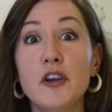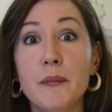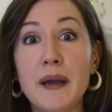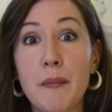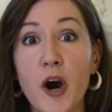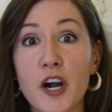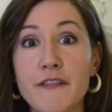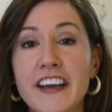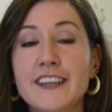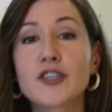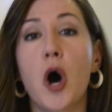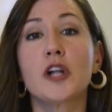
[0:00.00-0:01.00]
you to be a part of
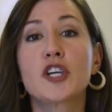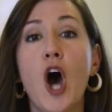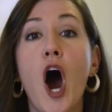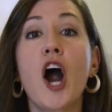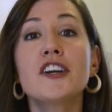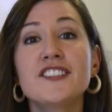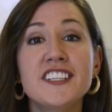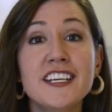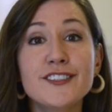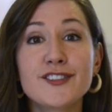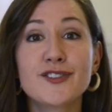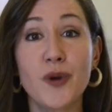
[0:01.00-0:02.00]
it. It's called
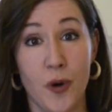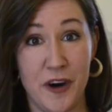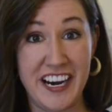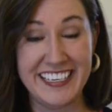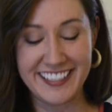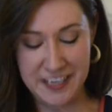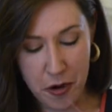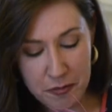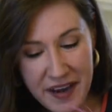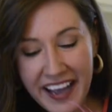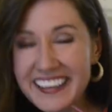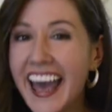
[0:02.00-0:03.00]
Carseat Stories.
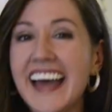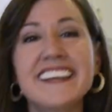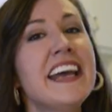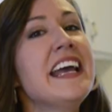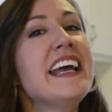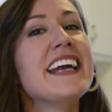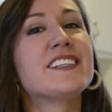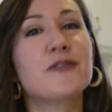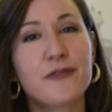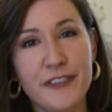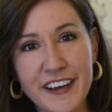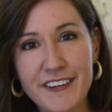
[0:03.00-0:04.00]
Nope, not yet.
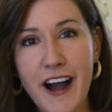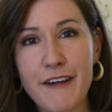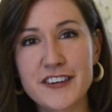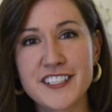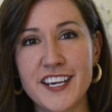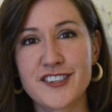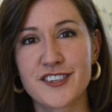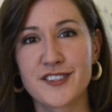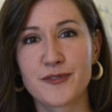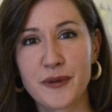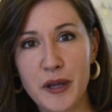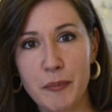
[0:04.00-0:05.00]
It's real
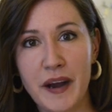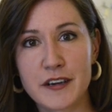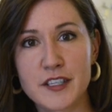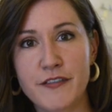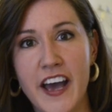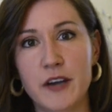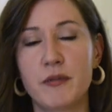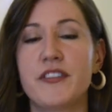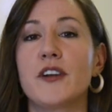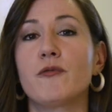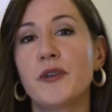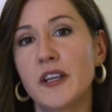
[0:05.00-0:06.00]
conversations real parents have had
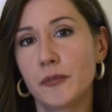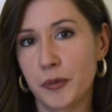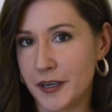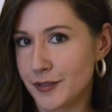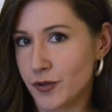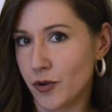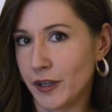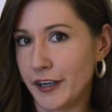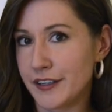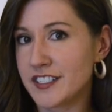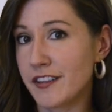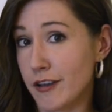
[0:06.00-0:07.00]
with their real
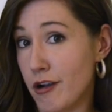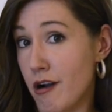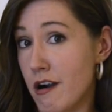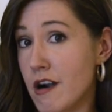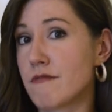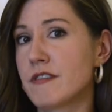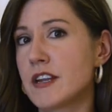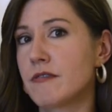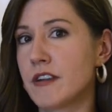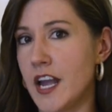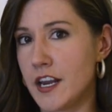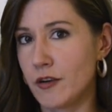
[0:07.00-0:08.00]
preschoolers in the car,
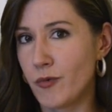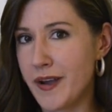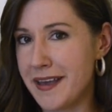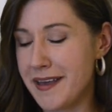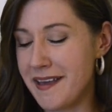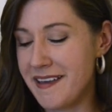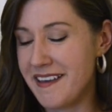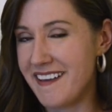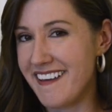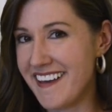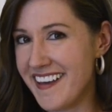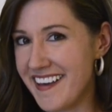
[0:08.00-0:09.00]
recreated
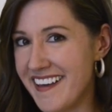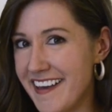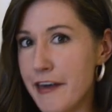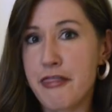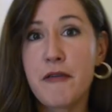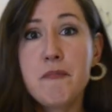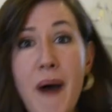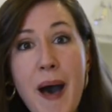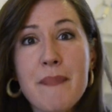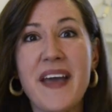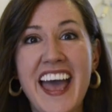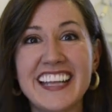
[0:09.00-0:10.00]
with
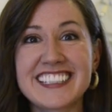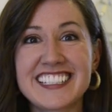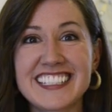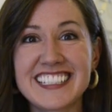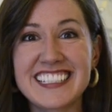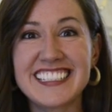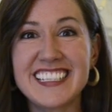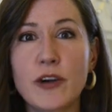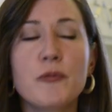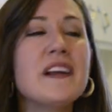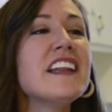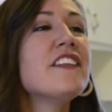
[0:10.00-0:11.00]
puppets.
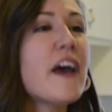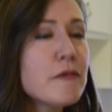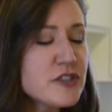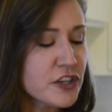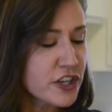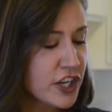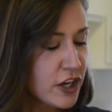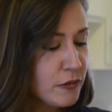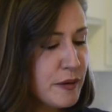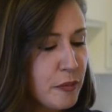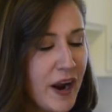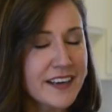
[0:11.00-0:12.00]
Really? That was your
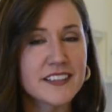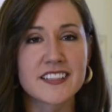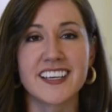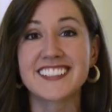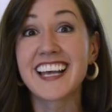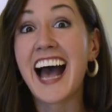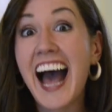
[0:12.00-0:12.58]
cue. We practiced this.